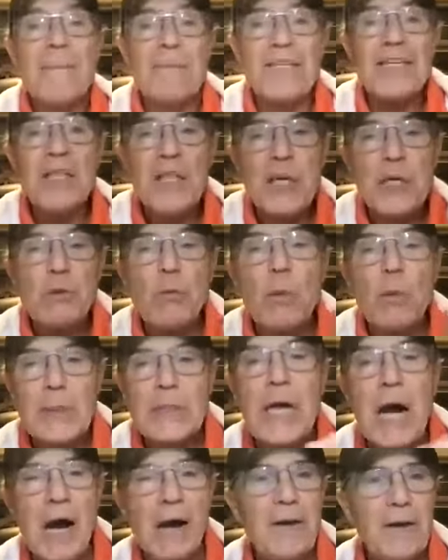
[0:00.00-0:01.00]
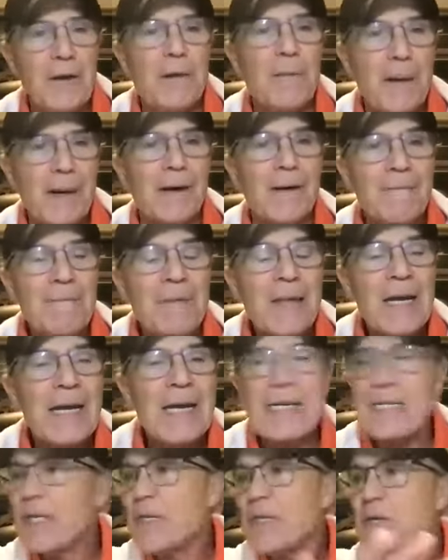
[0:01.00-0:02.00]
But see, this is what we're talking about.
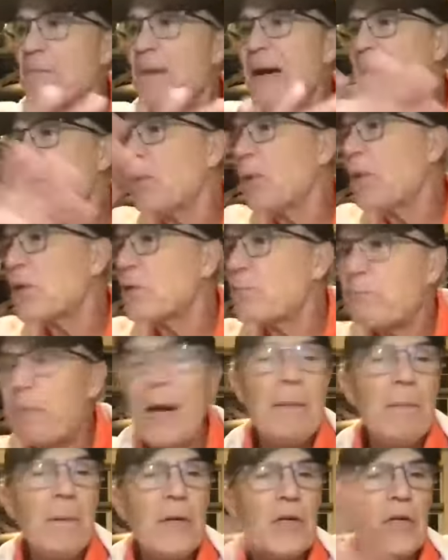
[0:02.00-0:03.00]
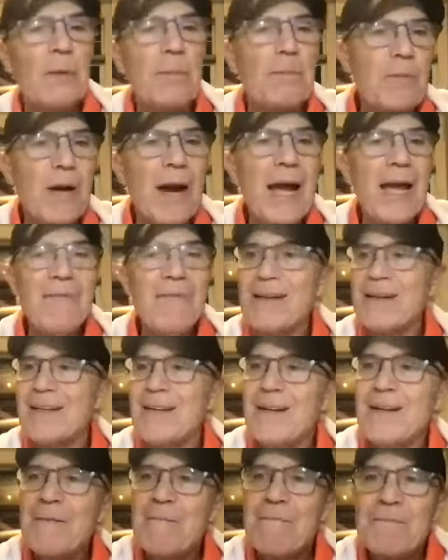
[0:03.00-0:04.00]
It doesn't matter whether it's public or private.
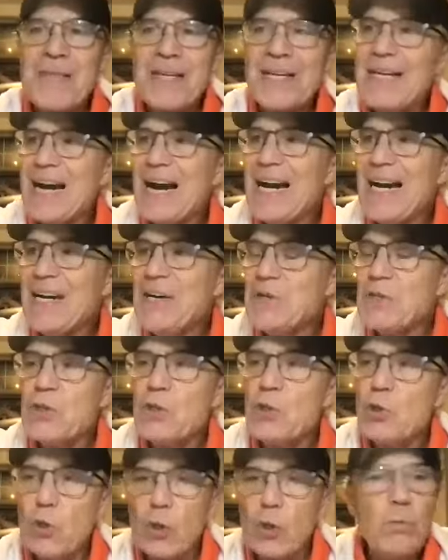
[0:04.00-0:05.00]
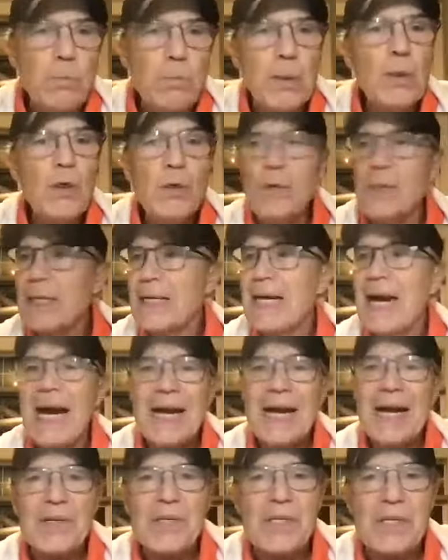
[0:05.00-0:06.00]
The guy is true blue. The
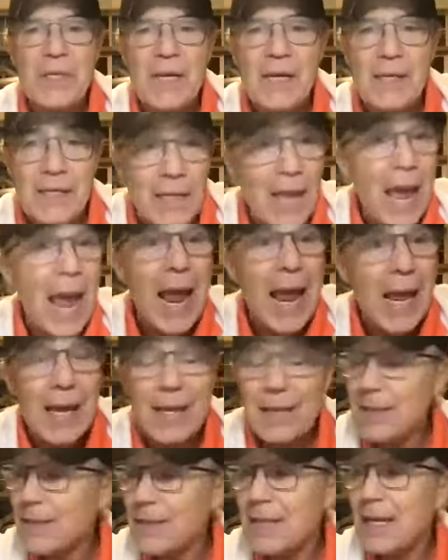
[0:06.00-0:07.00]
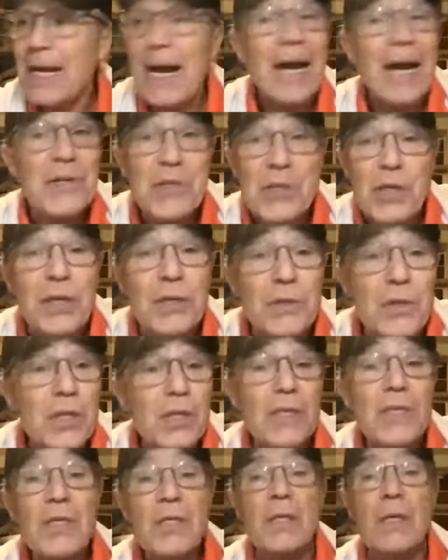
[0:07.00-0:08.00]
guy is the guy is
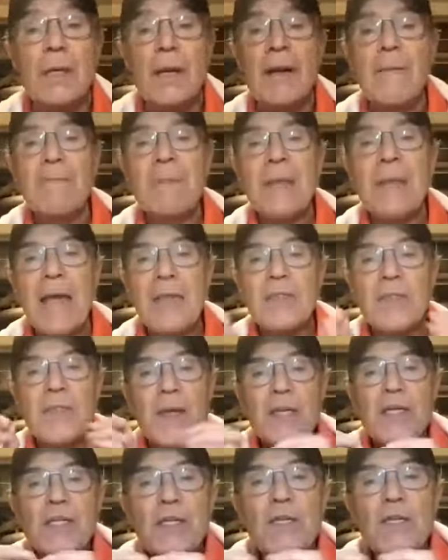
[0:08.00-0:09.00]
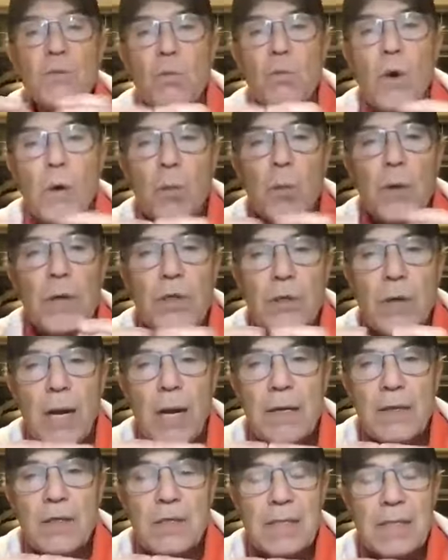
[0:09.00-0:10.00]
consistent. And this is what we're
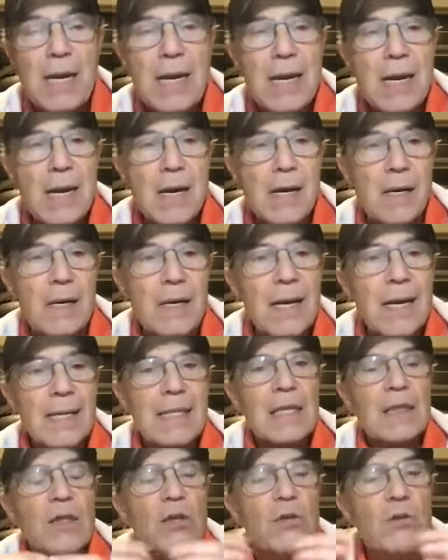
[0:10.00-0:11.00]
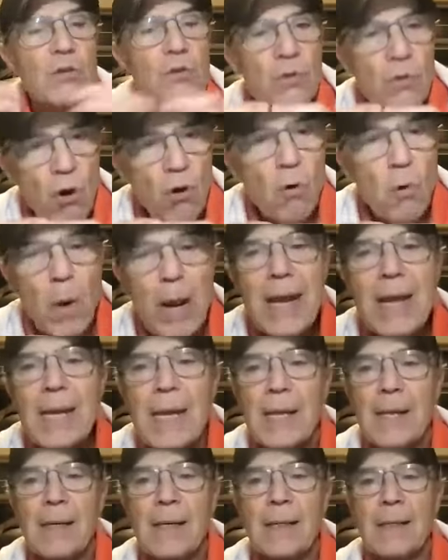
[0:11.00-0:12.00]
trying to say here, that there's no
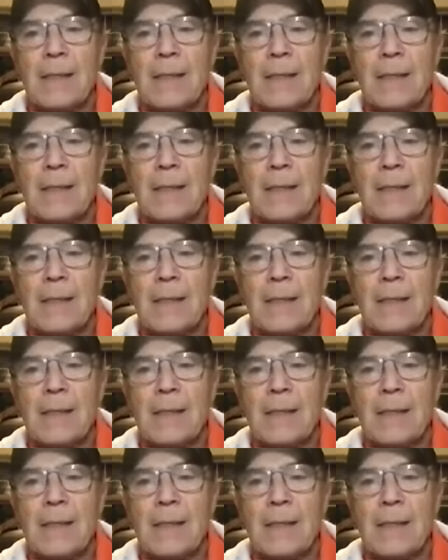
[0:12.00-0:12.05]
way.